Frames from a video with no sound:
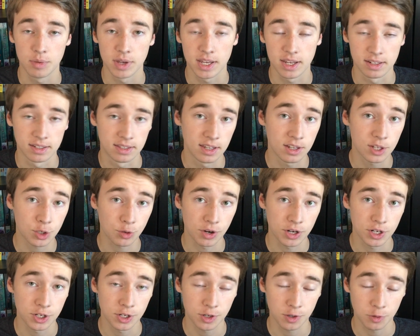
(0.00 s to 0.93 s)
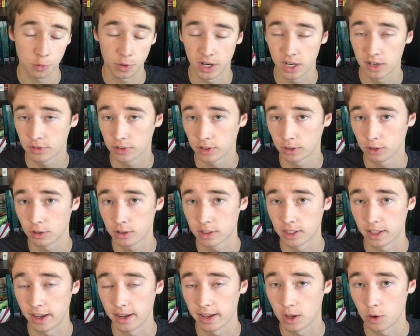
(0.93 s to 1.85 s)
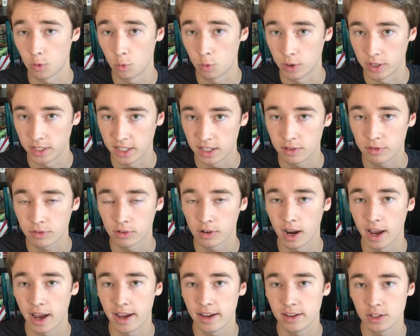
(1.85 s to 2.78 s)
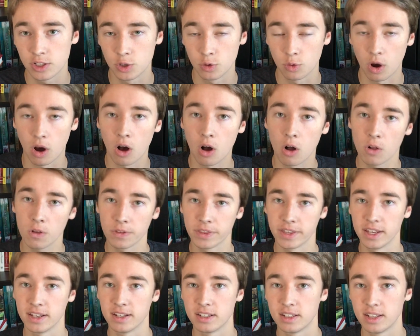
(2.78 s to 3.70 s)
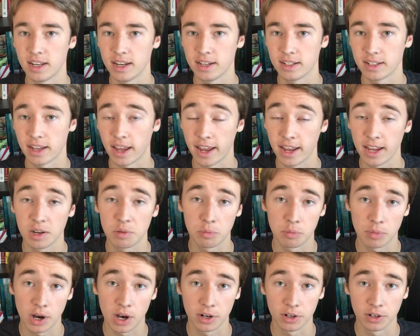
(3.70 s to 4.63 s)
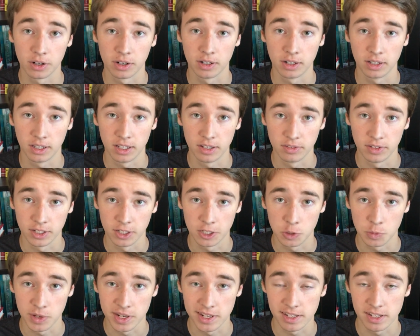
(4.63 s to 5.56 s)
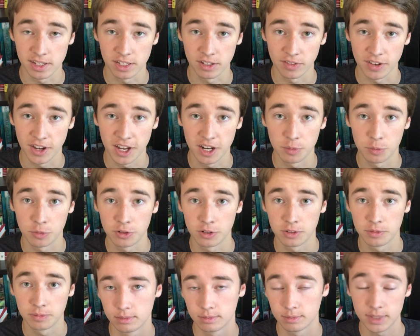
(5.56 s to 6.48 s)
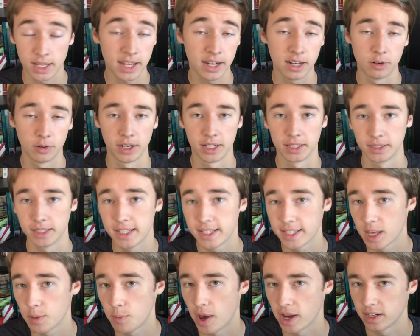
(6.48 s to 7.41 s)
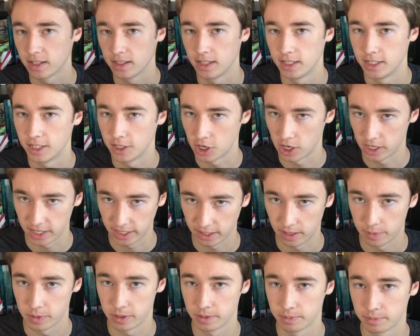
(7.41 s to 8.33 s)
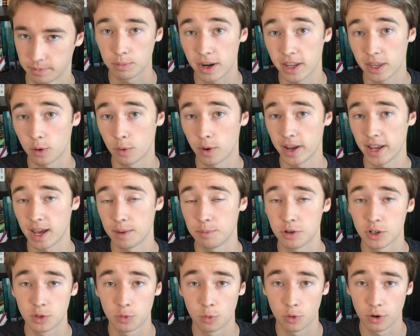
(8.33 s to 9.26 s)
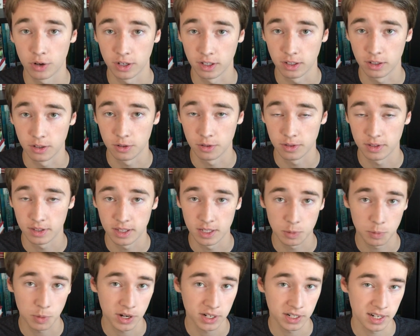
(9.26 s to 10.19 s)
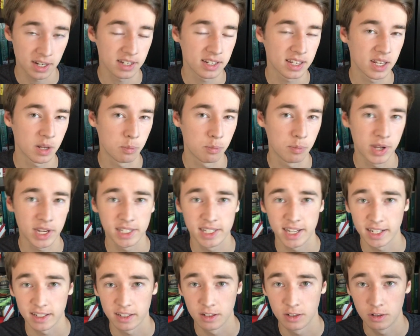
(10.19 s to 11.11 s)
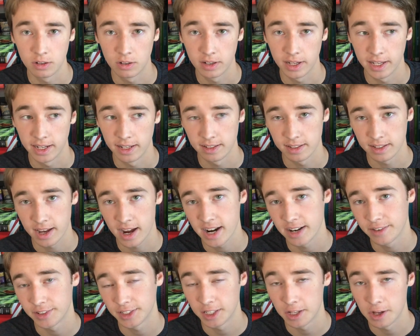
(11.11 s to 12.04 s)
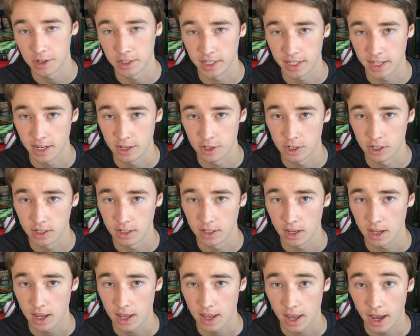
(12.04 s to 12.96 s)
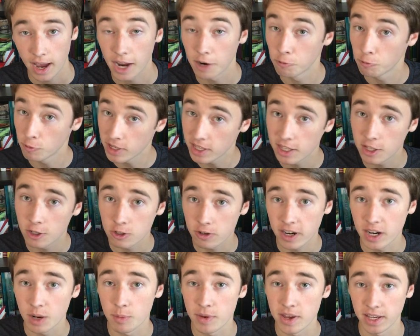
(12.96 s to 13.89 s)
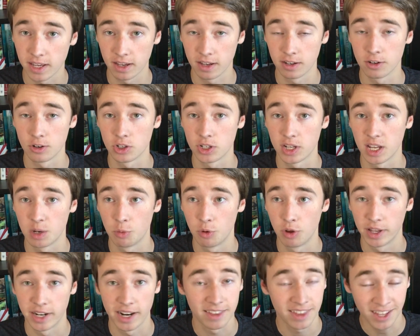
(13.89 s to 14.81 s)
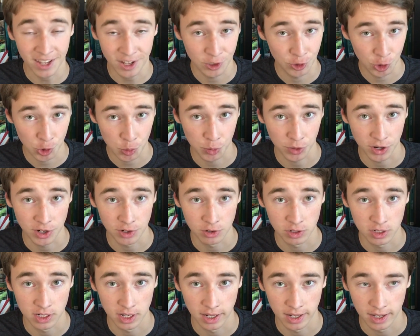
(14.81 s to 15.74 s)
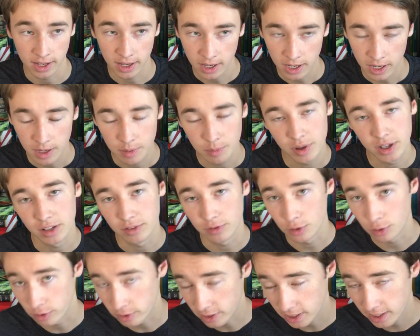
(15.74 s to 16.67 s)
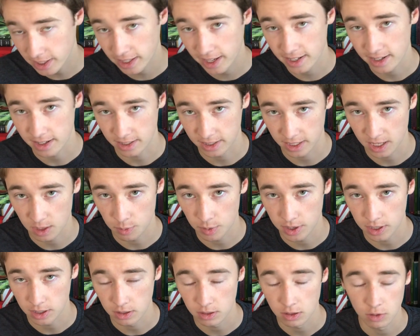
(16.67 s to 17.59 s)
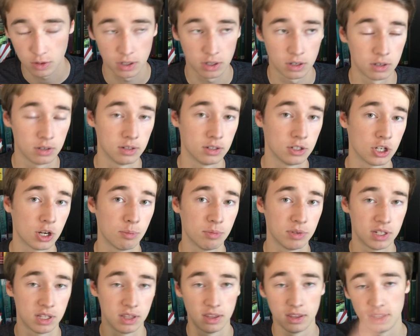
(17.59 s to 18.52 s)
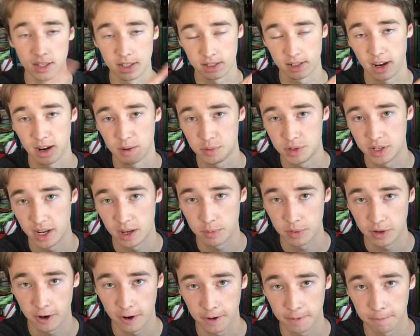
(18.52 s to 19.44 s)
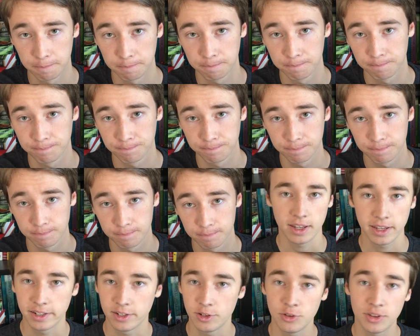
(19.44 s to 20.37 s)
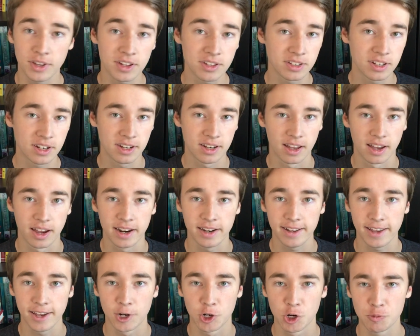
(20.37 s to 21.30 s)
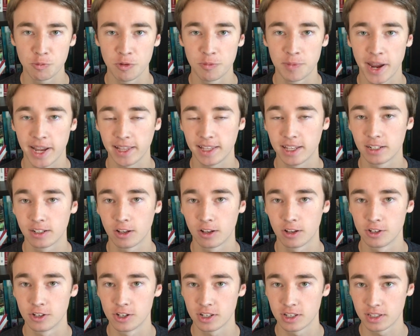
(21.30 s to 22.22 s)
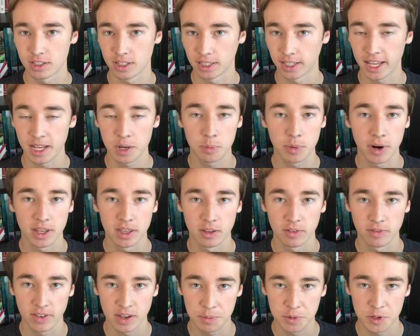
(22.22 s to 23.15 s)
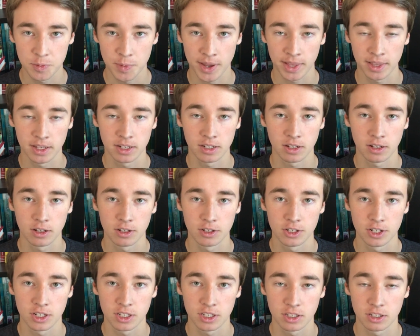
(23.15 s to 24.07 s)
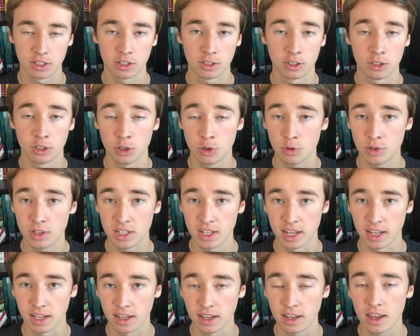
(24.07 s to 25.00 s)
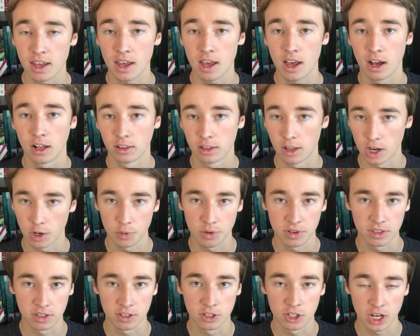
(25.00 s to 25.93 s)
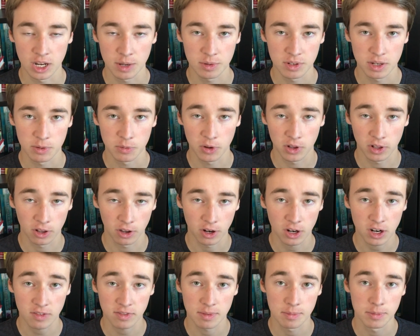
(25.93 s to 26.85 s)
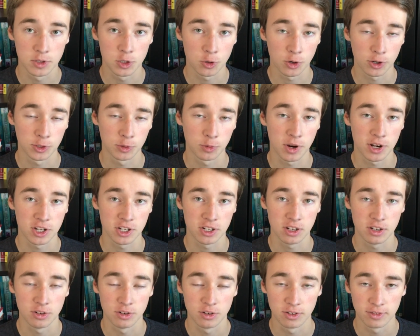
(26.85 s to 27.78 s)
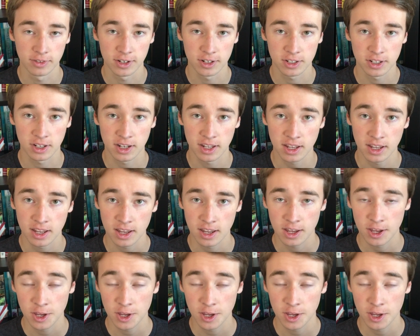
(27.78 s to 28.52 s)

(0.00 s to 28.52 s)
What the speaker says: because this creature, whatever it looked like, would give rise to all of the extinct and modern living species of animal. Anyway, let's get back to the digit dilemma. By the way, I'm just warning you, this part does get a bit technical and it's kind of a long tangent. I really try to make it understandable and I think it's super interesting, but if you really like to skip it, you can jump to this timestamp here. In 2009, a group of paleontologists led by the famous paleontologist Zhu Xing, along with James M. Clark from George Washington University,